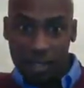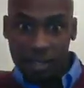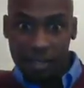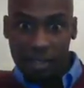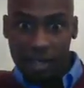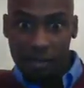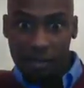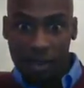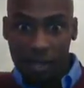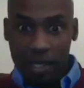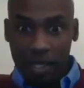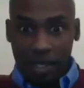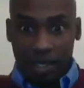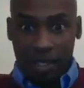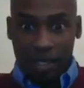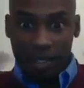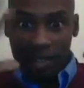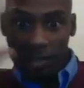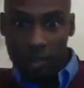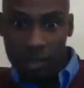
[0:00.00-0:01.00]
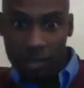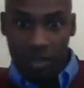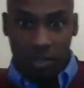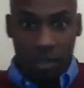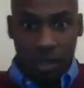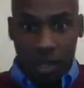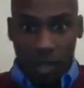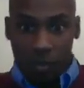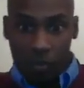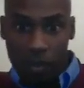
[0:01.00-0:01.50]
he looks at me, and then he
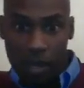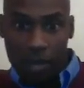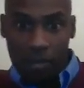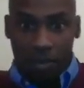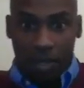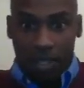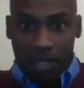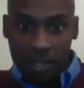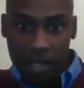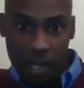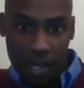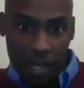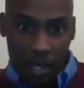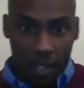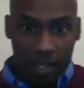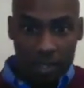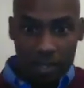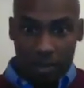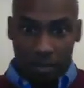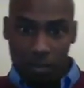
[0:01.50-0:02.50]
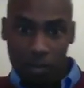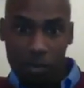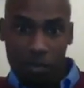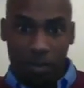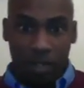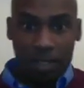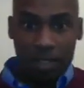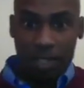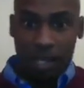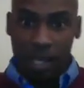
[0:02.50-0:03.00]
starts waving his hands and
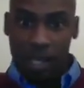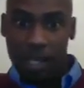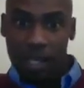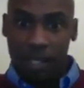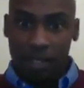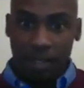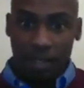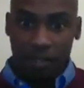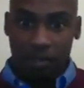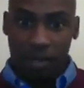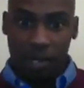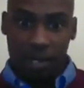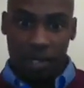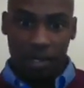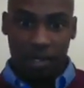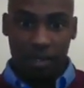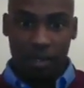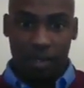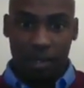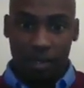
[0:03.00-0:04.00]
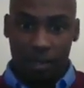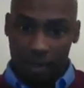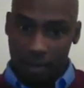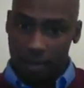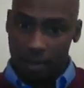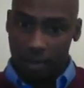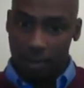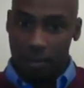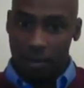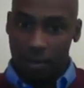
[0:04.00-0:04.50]
moving his head to try to
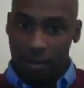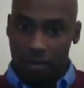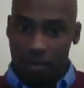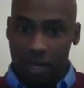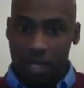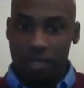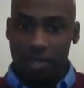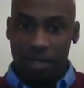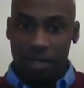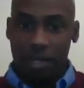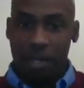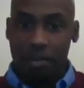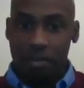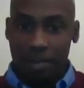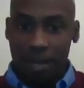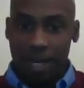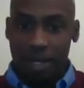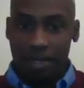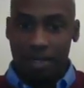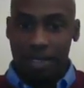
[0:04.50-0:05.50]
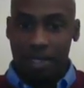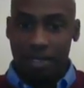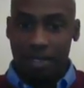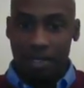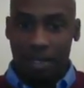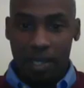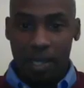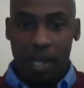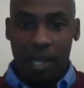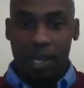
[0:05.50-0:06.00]
basically get my
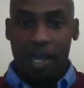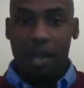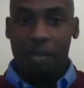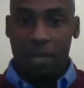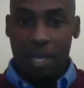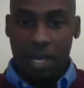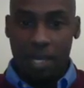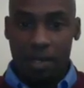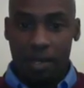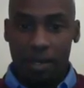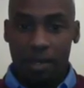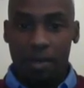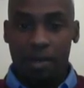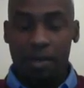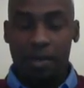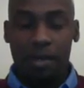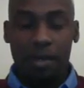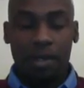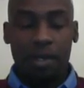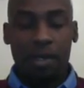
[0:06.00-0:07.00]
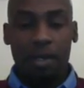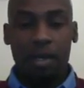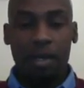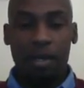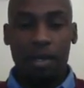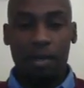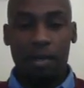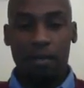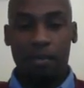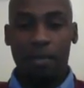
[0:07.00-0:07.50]
attention. Hey, I'm here.
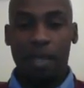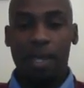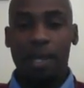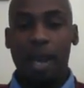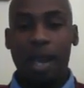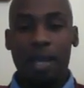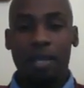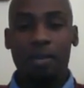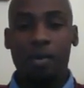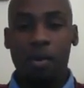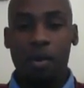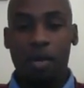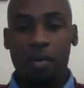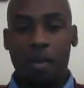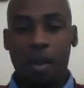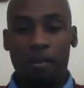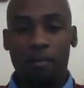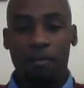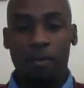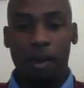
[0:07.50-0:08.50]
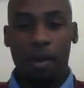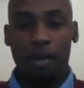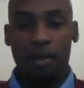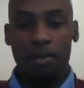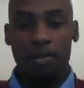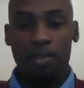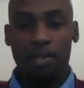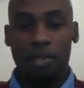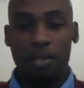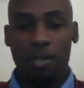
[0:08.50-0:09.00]
And I ignored him at
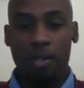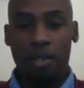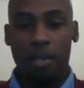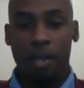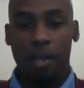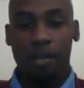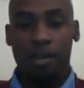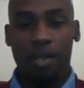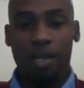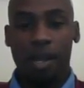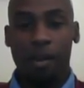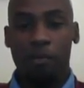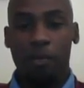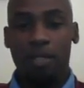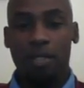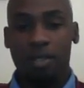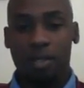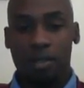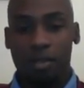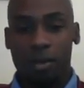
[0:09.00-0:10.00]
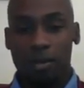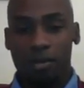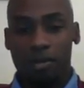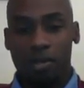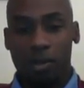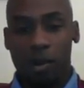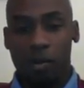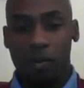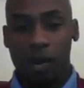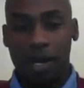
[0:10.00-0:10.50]
first, and then I went to go
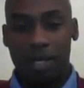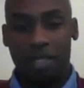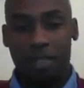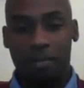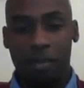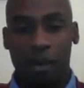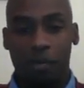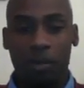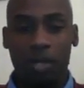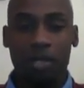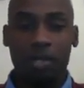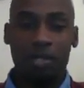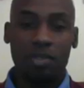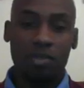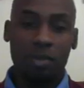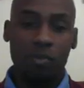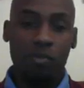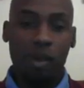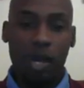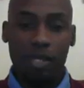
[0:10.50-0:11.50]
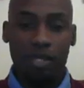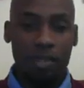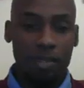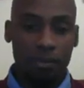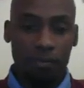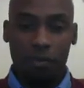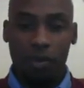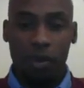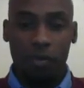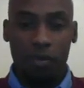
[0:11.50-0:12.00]
start washing my window. So I'm
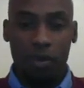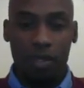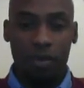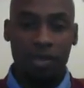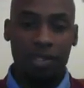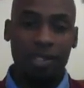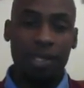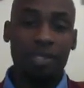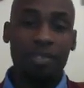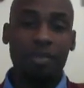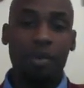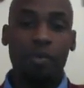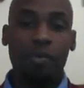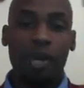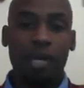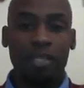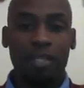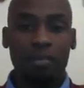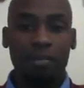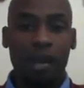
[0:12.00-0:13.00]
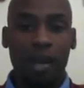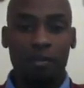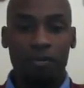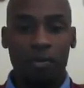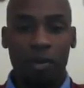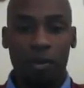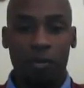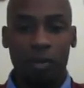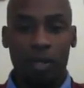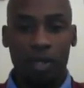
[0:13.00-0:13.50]
washing the front window. As I start washing my
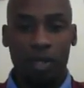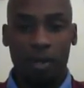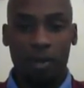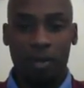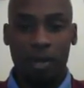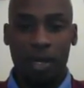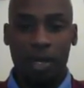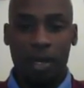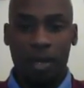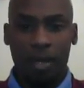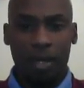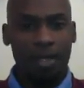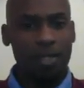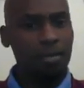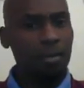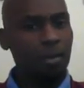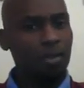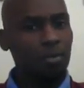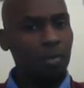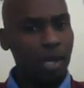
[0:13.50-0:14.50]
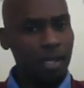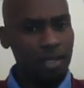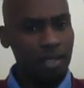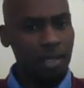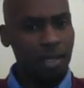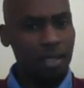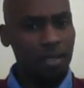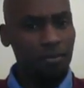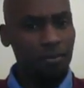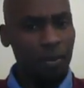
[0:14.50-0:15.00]
front window, he starts
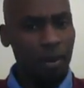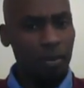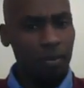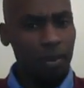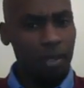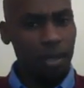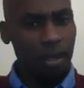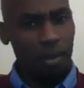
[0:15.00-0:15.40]
washing his front